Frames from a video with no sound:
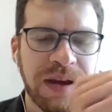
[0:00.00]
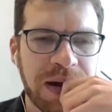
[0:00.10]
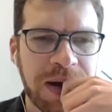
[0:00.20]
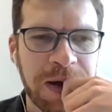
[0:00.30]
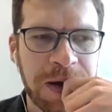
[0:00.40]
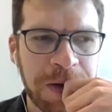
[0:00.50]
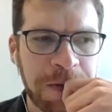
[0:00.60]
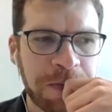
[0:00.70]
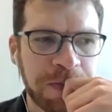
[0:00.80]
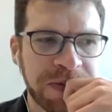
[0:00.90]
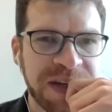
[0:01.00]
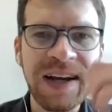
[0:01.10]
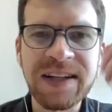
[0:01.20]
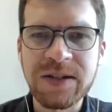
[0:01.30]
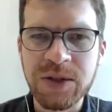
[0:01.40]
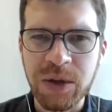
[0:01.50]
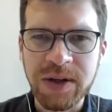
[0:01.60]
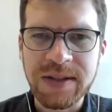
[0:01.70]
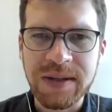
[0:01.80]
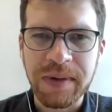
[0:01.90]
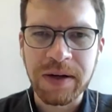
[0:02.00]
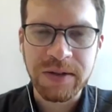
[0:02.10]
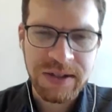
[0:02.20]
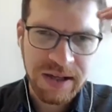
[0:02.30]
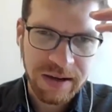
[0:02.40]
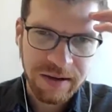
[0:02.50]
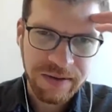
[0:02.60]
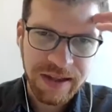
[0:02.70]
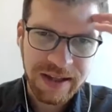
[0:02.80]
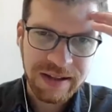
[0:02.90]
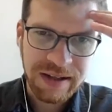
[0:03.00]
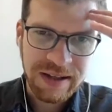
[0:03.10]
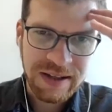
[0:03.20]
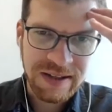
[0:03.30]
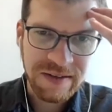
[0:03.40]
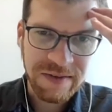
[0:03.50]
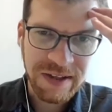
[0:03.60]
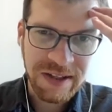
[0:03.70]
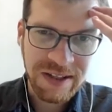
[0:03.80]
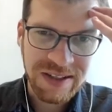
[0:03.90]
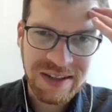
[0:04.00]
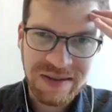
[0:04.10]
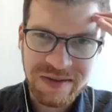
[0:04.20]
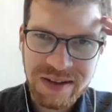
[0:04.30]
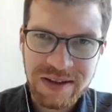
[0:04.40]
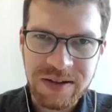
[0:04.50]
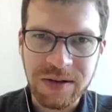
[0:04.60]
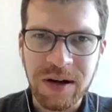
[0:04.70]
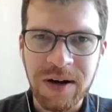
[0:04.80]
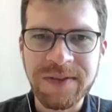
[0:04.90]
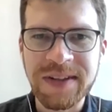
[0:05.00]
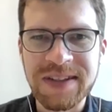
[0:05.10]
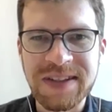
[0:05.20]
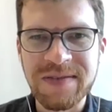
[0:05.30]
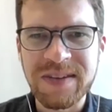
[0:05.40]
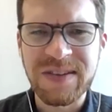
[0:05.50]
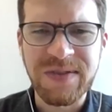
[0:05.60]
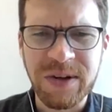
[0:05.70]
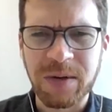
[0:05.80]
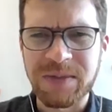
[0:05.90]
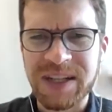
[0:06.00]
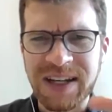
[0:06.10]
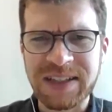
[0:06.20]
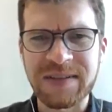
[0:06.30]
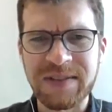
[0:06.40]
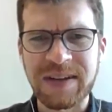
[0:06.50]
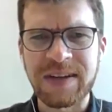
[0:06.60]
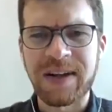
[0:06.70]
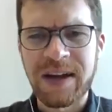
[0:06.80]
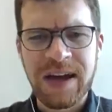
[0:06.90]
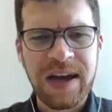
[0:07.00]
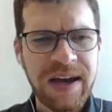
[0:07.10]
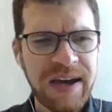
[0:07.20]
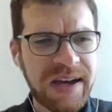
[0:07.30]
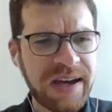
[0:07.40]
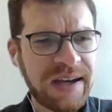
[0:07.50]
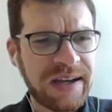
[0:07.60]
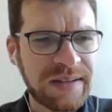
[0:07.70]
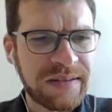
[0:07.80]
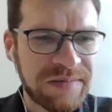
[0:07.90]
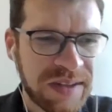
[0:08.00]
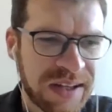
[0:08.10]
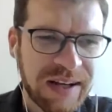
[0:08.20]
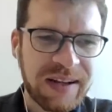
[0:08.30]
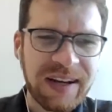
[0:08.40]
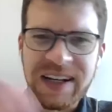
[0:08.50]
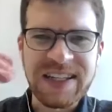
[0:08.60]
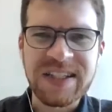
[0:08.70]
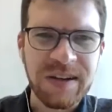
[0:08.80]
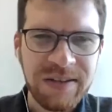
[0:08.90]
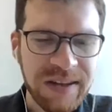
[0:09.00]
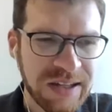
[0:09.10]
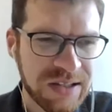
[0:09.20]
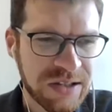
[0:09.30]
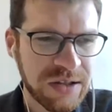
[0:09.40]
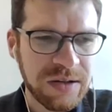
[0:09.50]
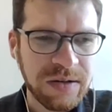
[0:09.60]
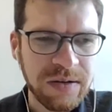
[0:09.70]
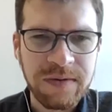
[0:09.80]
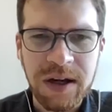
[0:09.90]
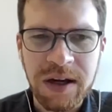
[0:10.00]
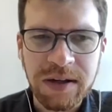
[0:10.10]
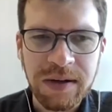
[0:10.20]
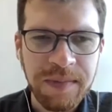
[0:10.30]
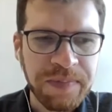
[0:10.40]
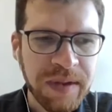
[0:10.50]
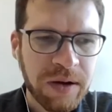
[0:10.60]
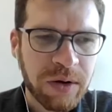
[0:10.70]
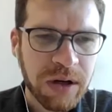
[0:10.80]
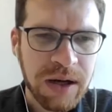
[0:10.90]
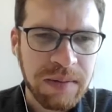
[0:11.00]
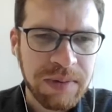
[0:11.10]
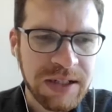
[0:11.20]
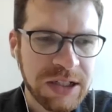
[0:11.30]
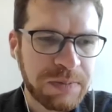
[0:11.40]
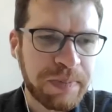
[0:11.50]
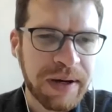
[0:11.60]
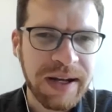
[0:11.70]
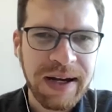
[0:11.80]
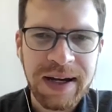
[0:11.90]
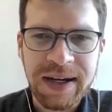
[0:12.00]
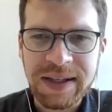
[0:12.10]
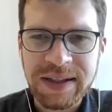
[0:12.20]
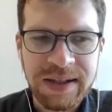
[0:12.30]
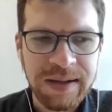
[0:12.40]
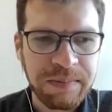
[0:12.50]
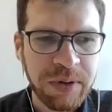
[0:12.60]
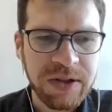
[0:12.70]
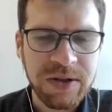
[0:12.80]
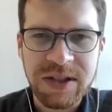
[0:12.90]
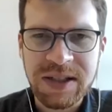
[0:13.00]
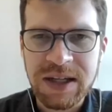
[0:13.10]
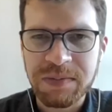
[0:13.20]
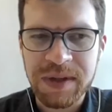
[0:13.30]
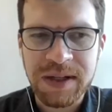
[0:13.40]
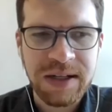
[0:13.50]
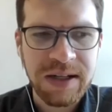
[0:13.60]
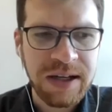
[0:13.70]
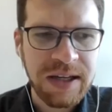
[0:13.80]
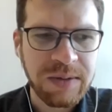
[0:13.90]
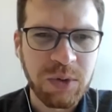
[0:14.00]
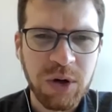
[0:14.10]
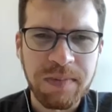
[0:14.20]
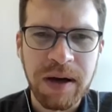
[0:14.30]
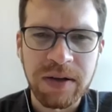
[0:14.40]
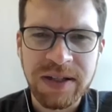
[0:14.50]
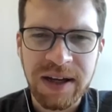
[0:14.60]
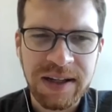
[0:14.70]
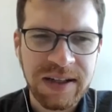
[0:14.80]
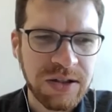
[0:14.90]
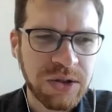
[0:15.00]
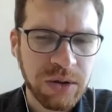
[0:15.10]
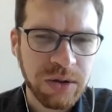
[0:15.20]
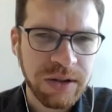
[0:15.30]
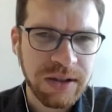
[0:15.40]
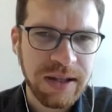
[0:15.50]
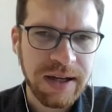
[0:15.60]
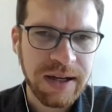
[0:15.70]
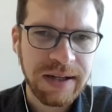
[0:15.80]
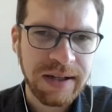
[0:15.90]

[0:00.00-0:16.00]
telling stories about yourself that doesn't fit in a CV. So often the CV is very objective and a list of things you've done or accomplished, but in the personal statement is more about telling a story that